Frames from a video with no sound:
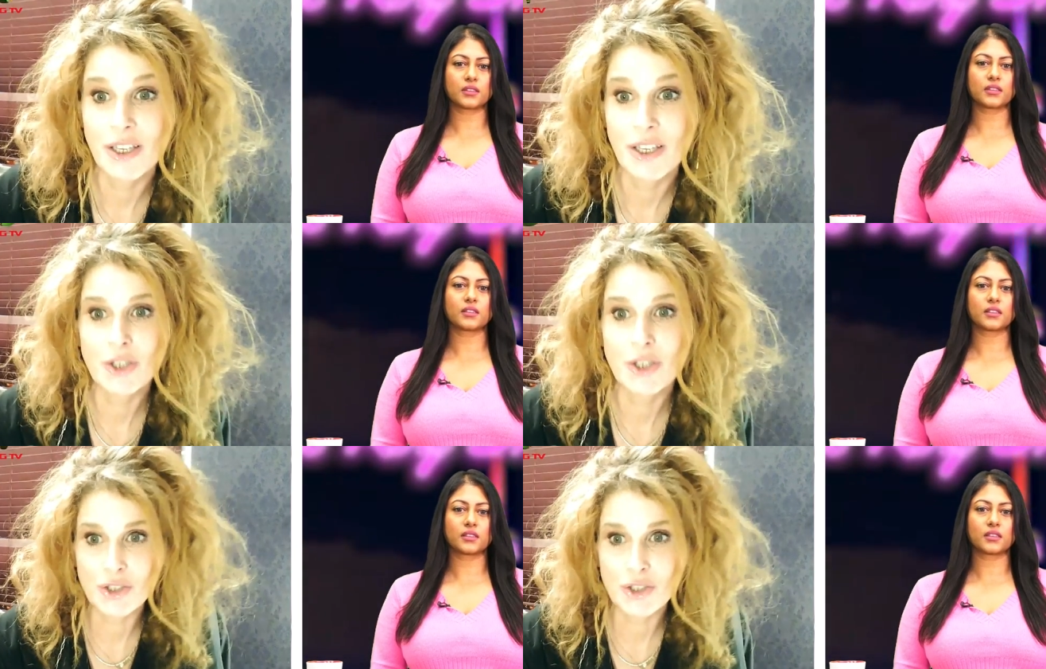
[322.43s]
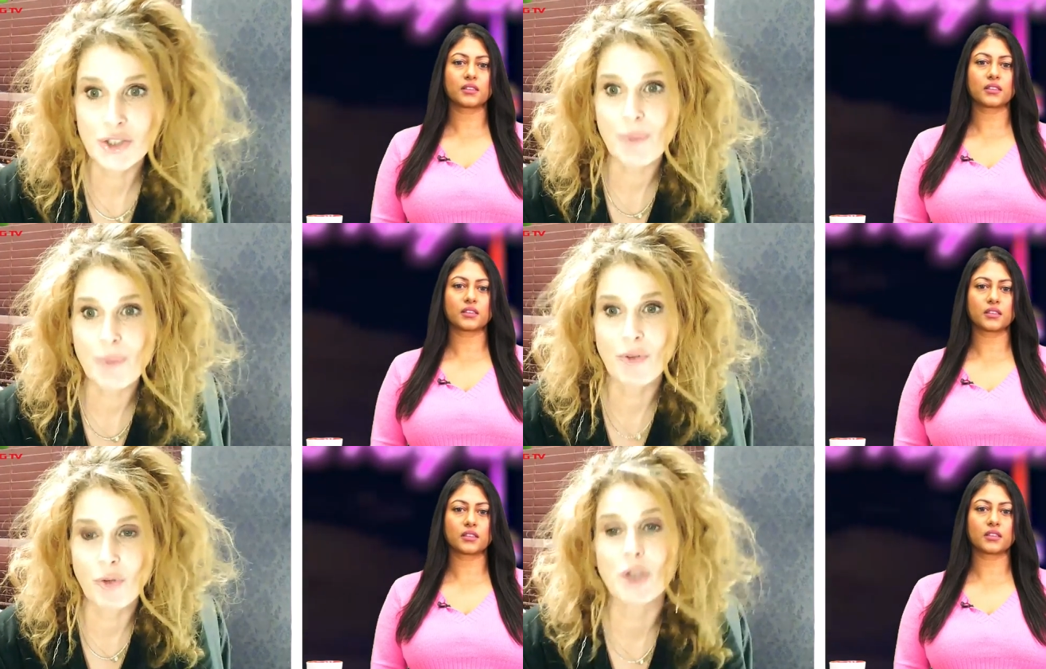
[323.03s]
Speaker 1: You should start
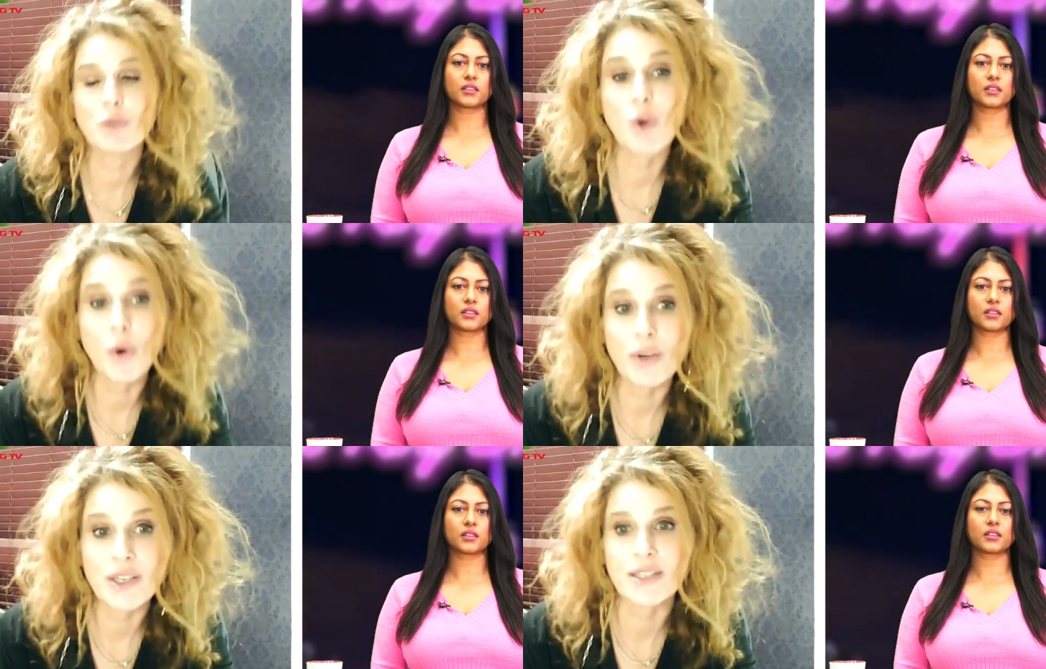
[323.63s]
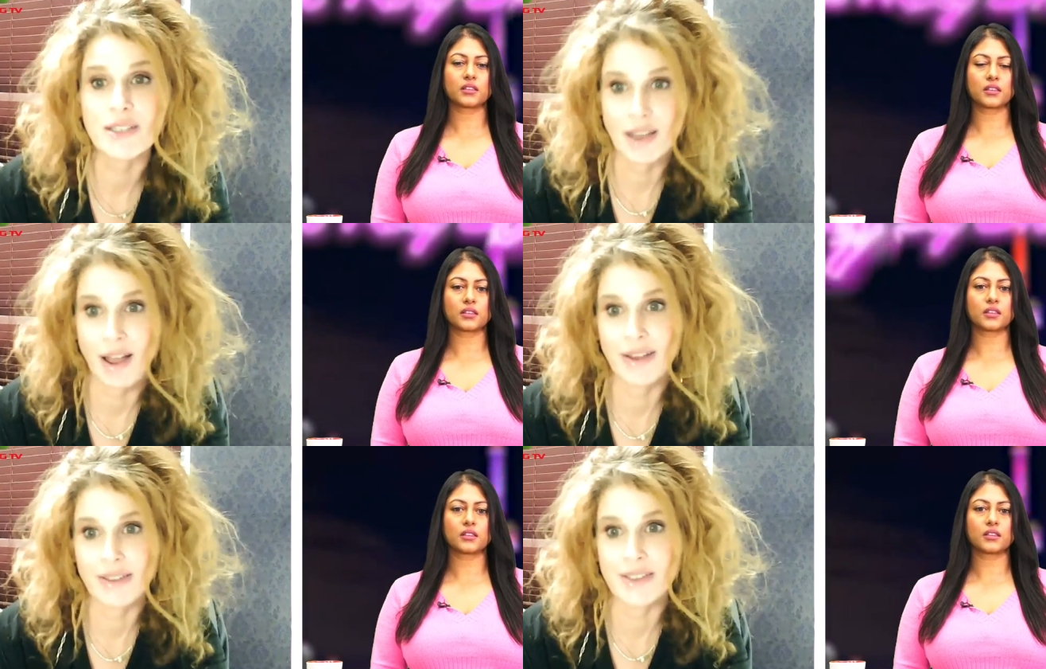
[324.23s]
before you notice the
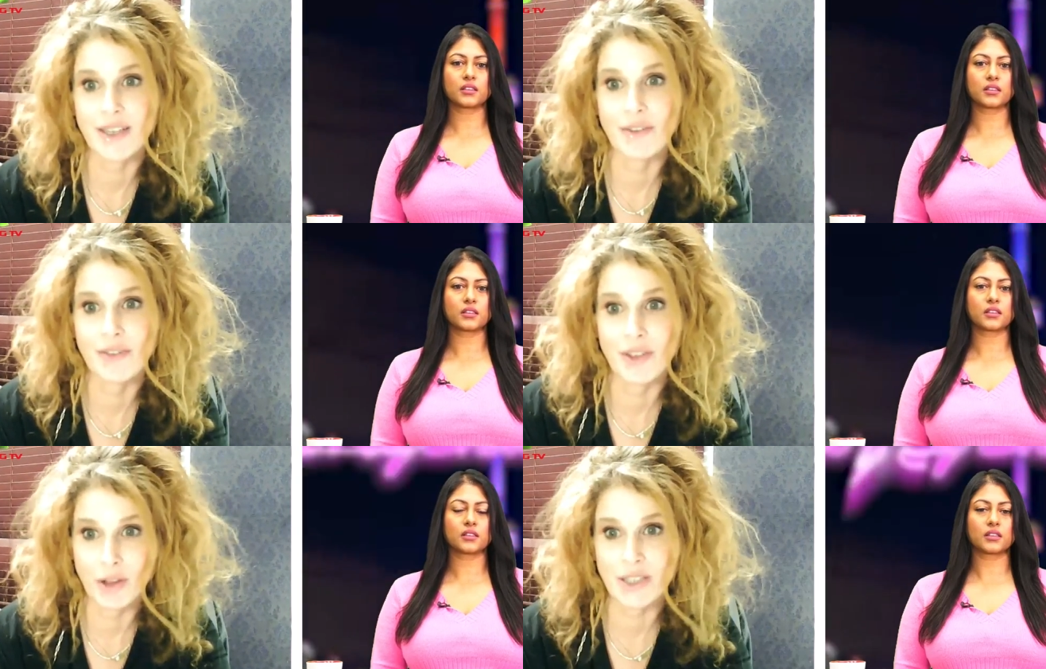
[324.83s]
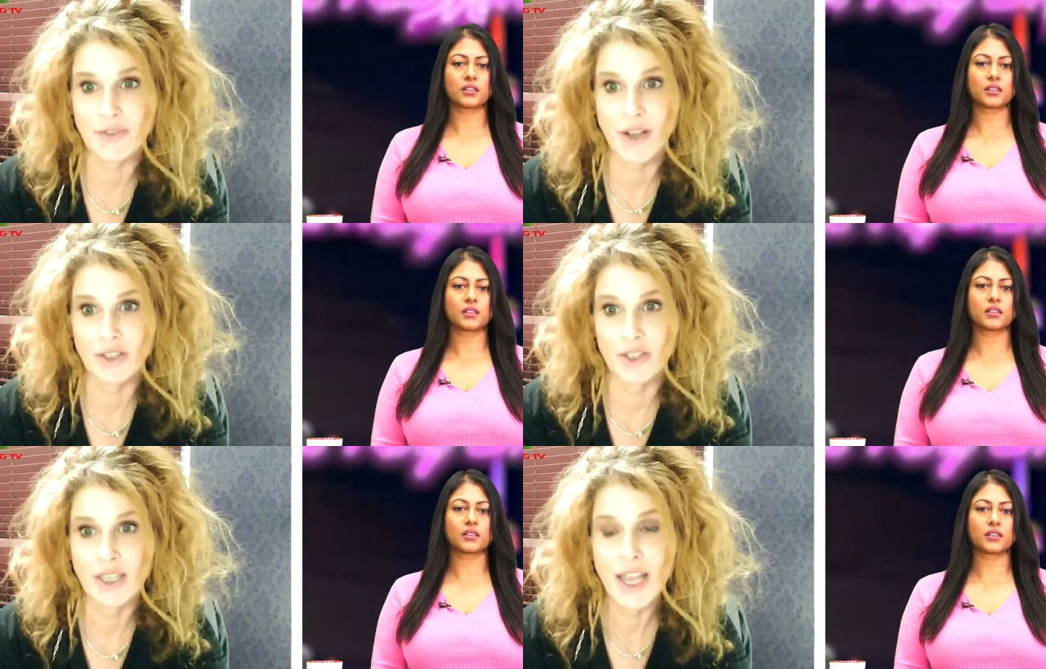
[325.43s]
signs of the loss of
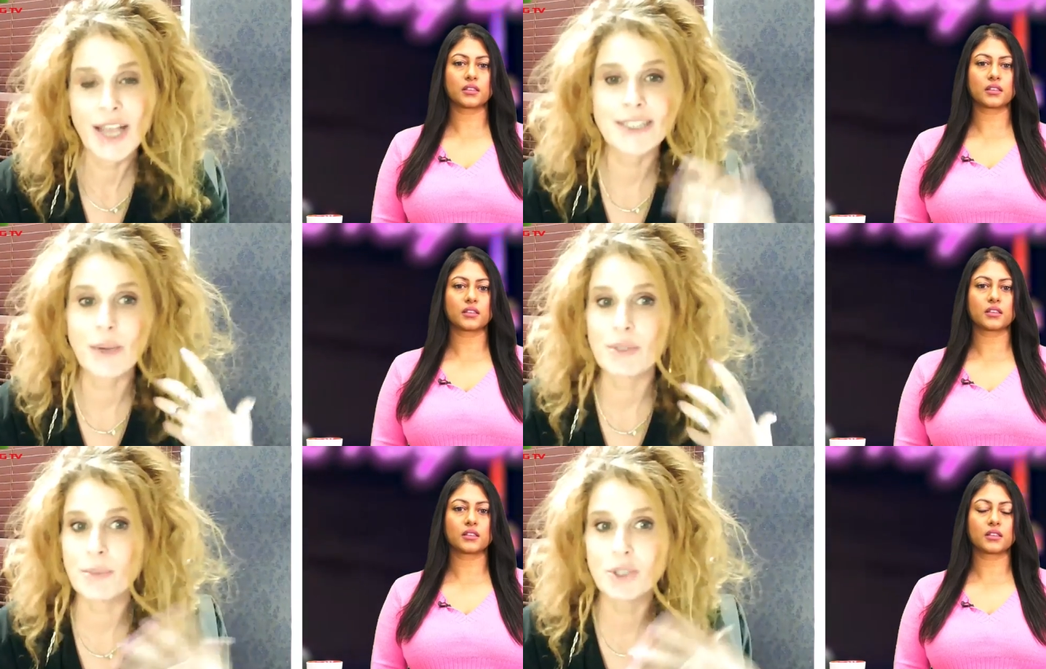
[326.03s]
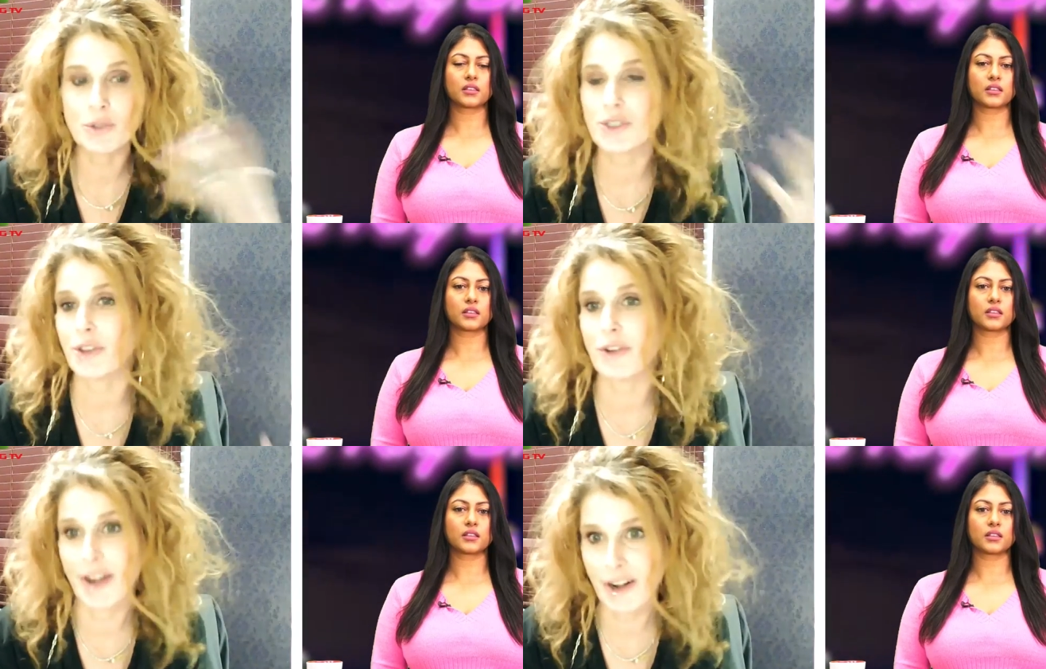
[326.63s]
collagen. It's like when someone's
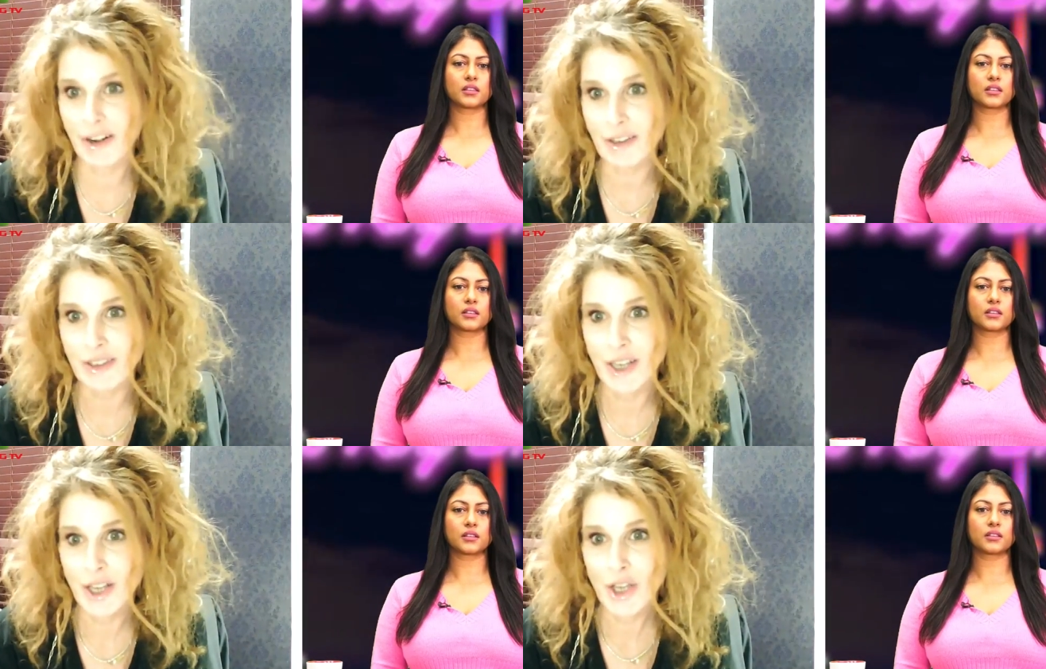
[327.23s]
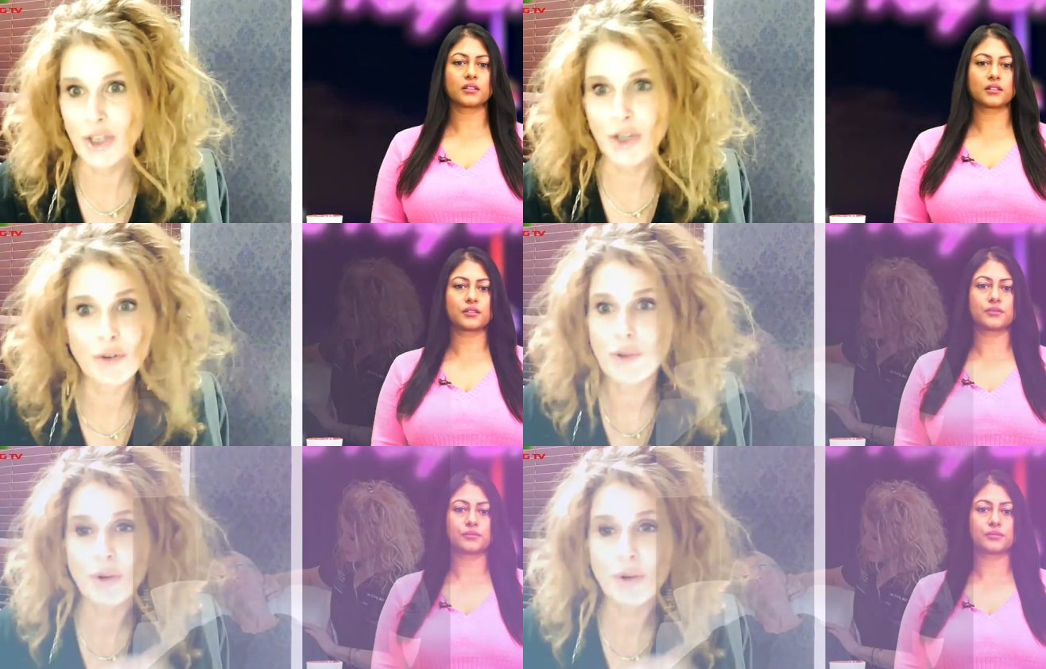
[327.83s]
losing their hair, you don't